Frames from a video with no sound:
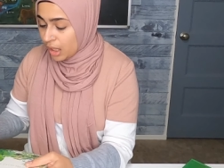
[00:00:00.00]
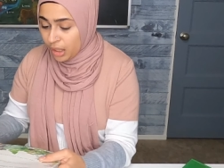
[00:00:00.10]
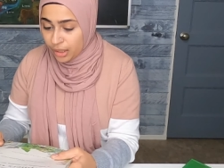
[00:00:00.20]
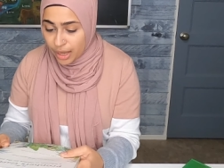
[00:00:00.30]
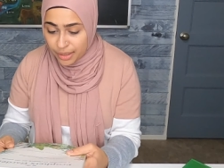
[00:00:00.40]

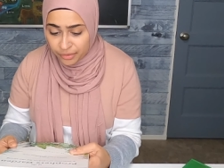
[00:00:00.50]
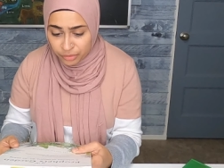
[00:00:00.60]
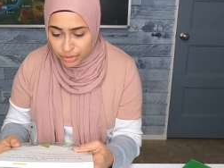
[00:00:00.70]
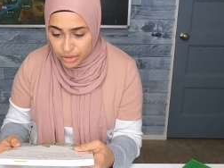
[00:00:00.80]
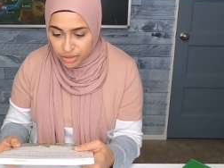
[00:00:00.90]

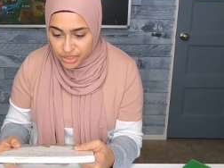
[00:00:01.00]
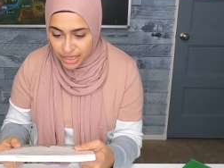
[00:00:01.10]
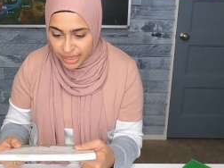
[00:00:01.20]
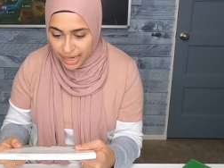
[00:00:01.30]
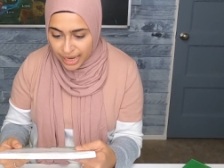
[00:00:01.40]
Another resource
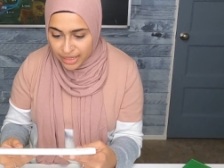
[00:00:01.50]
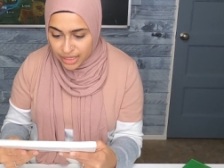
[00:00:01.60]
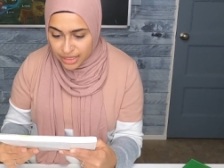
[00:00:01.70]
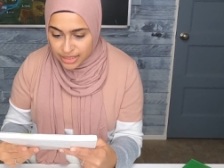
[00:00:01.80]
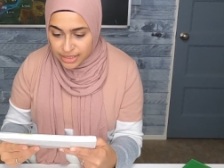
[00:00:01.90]
I had
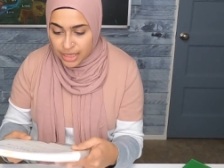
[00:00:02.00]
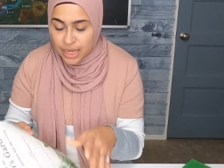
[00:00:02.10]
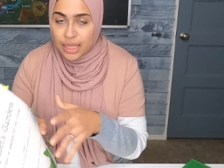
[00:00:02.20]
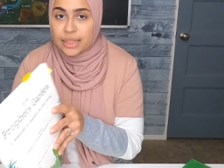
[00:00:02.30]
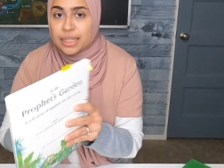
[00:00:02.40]
is
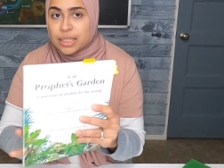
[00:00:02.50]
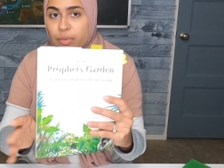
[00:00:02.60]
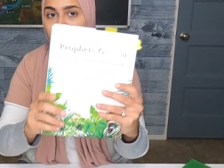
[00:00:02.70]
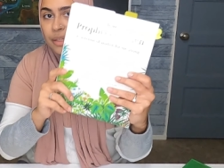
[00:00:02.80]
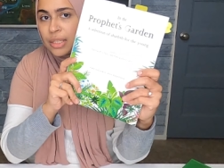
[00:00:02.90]

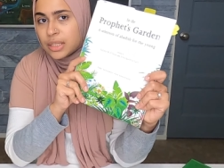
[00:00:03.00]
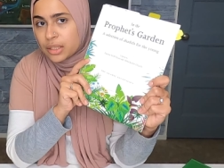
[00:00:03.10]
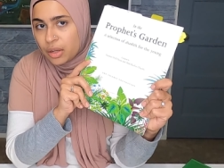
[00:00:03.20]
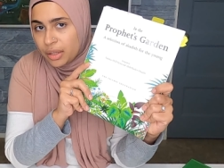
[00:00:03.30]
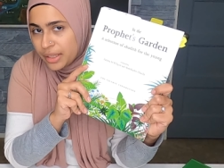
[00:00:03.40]
this one. This is
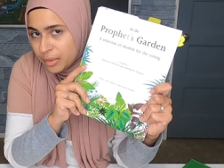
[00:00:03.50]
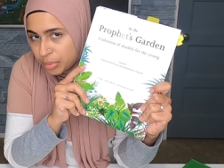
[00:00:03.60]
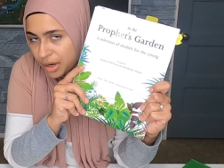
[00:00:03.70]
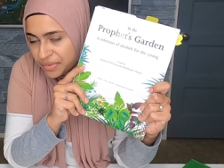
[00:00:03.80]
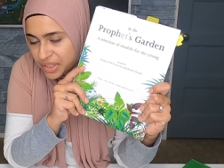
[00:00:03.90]
called In the
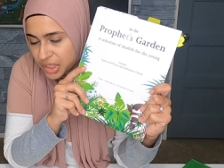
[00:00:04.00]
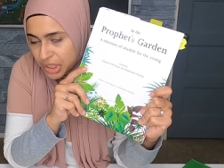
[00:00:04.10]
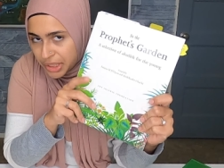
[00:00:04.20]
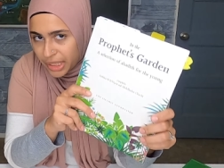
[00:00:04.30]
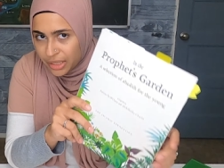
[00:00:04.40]
Prophet's
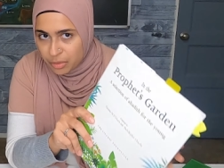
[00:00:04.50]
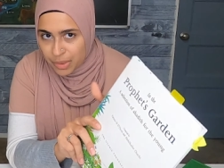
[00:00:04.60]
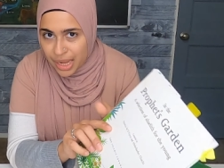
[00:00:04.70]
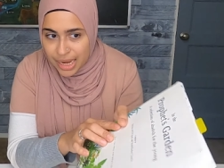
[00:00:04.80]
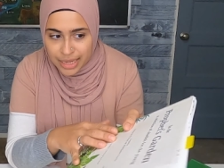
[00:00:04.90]
Garden. And you
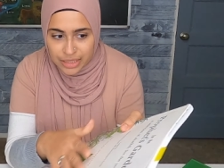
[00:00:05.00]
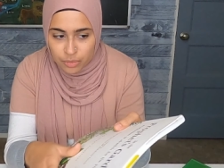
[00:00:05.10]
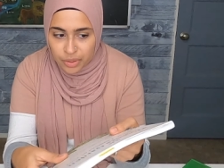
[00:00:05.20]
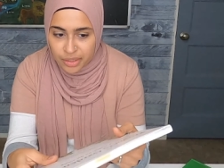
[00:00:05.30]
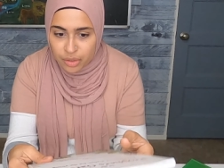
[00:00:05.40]
may ask,
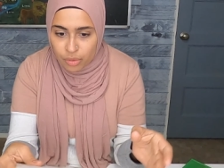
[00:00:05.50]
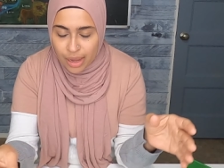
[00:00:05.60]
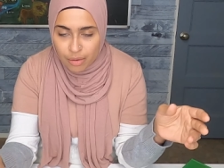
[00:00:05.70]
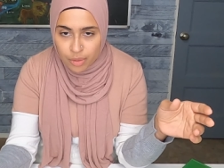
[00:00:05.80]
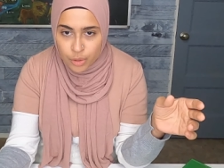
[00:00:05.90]

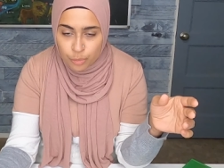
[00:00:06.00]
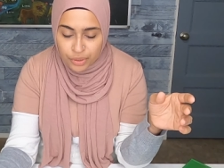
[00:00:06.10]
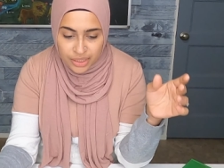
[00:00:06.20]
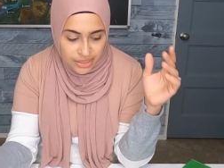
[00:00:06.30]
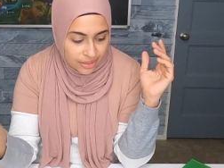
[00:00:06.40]
how are you
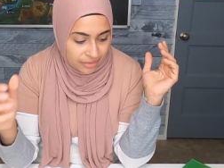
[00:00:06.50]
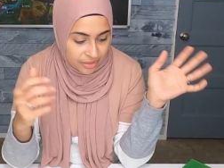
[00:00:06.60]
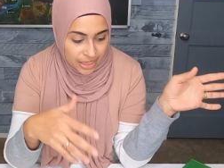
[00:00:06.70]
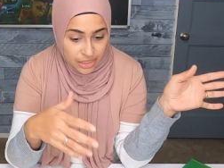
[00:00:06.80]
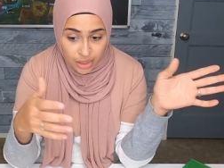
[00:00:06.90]
putting
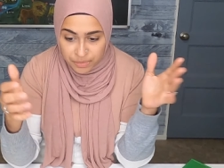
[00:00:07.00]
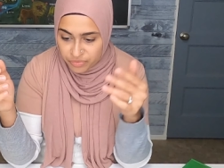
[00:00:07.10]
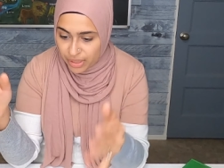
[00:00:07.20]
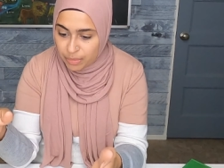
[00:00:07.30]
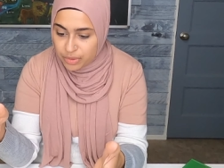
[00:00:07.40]
together Aesop's
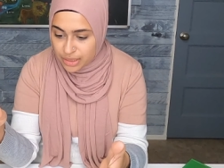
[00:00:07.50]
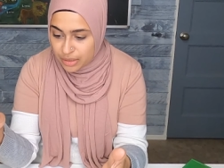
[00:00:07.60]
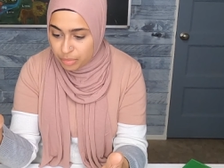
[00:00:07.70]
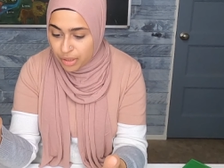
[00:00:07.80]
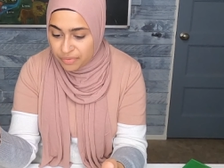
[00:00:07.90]
Fables
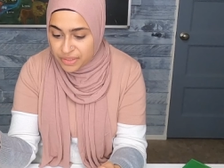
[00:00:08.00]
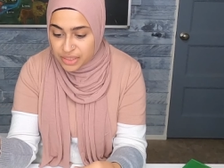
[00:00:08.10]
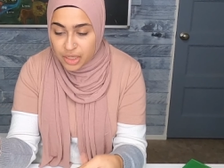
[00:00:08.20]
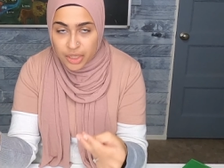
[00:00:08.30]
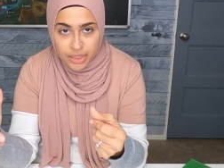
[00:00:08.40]
and the
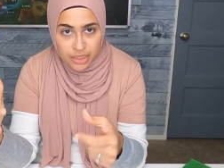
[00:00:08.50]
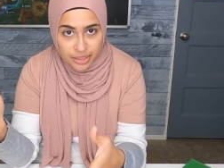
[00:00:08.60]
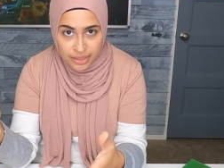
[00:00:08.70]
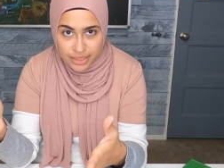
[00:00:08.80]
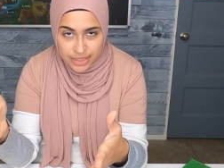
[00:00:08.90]
Prophet's Garden
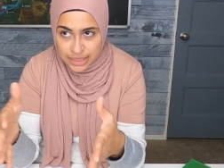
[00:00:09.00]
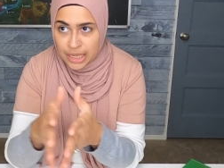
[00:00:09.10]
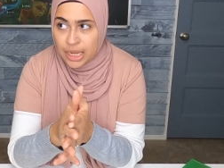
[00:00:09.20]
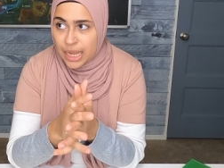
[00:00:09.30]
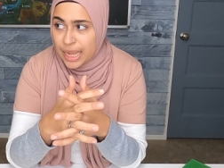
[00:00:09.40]
Hadith?
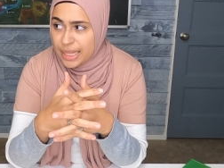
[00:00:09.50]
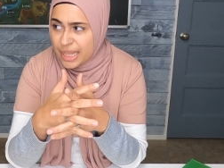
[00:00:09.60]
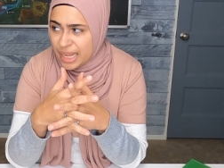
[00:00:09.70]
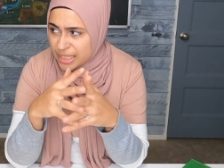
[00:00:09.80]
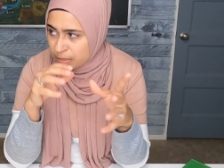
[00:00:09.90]

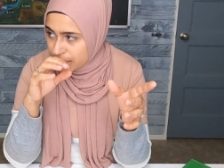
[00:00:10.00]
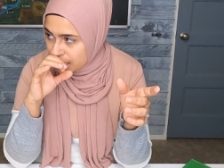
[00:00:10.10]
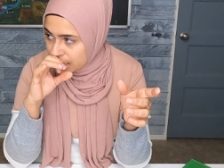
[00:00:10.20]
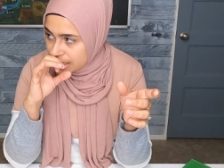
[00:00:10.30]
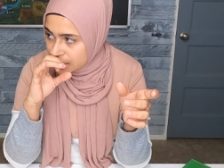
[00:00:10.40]
And that's
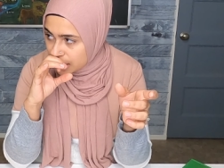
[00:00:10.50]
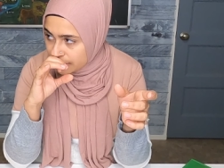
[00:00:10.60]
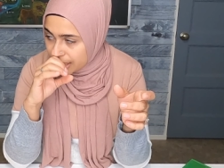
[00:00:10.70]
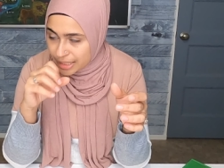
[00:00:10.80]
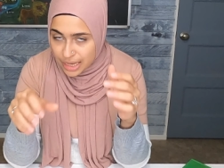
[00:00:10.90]
because
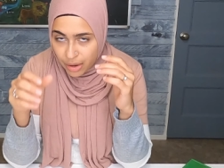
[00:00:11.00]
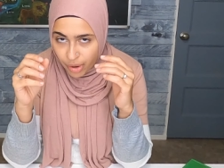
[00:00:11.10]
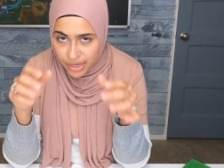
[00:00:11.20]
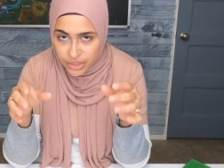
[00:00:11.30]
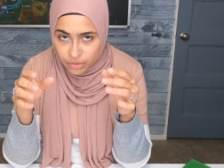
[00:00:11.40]
how
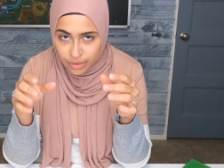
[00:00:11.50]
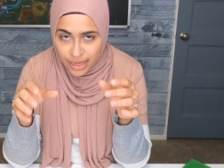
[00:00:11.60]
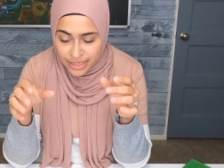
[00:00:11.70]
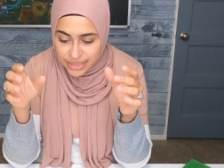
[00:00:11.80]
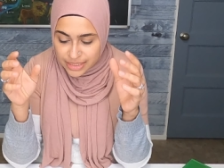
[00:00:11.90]
I do
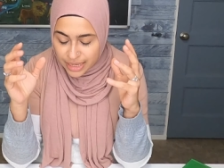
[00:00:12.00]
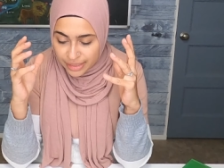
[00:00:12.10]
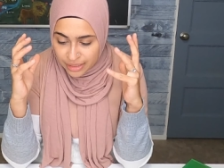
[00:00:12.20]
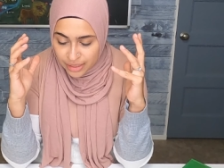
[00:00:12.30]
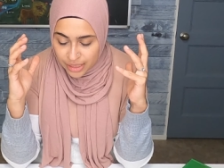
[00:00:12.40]
that is
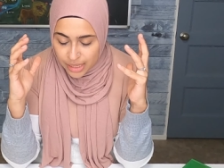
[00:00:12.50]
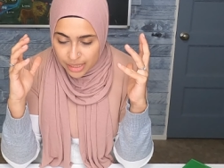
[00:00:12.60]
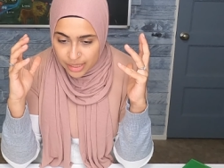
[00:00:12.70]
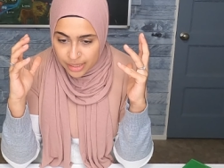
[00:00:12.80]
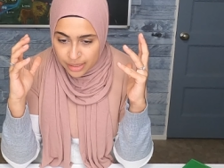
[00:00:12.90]
that
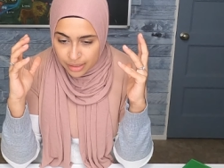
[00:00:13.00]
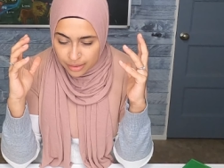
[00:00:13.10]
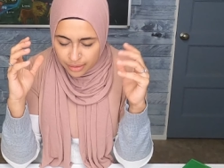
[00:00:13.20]
sorry,